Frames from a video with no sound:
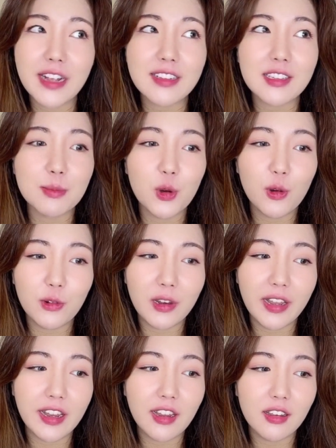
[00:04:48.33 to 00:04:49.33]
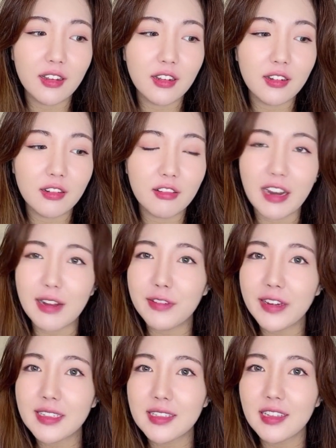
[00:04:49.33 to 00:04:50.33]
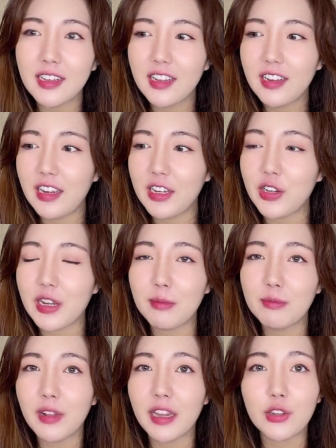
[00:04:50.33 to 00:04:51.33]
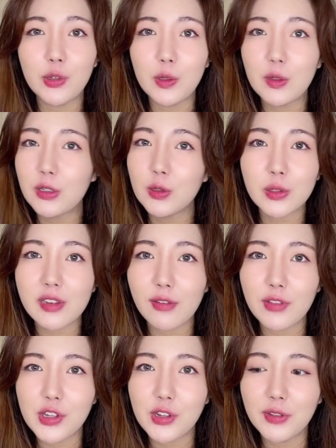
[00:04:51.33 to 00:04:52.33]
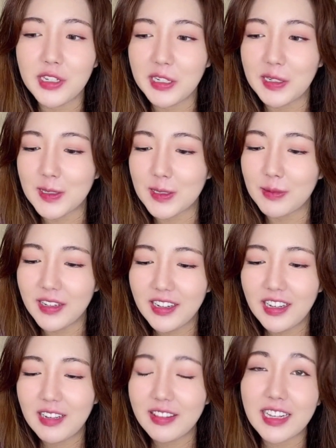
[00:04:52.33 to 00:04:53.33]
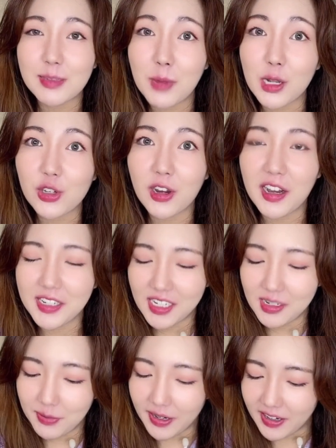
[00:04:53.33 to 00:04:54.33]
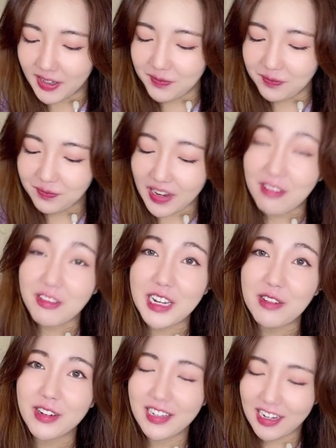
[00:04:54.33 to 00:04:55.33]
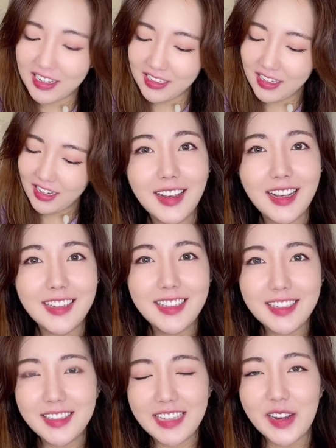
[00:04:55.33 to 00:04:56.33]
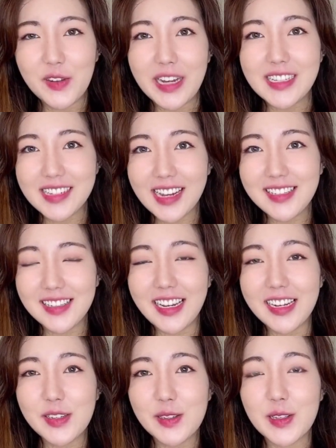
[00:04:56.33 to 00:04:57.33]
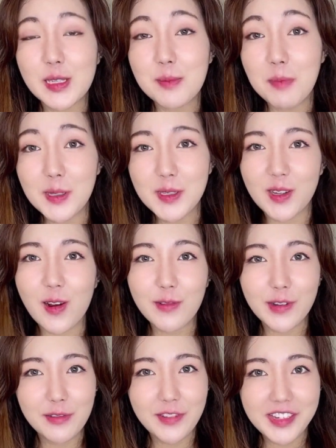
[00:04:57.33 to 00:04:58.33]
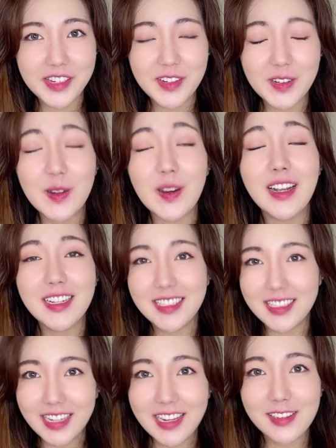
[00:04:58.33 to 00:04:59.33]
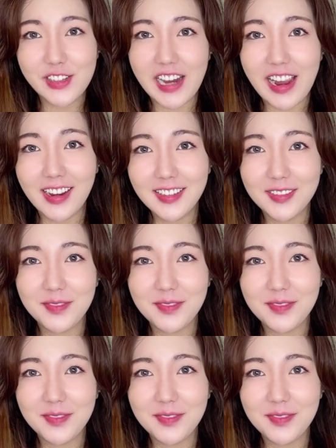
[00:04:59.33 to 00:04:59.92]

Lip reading: is more for like graphics, and you can like do cool stuff in your videos. That's much harder, but I really want to learn. And this segues nicely into the sponsor of our video, Skillshare.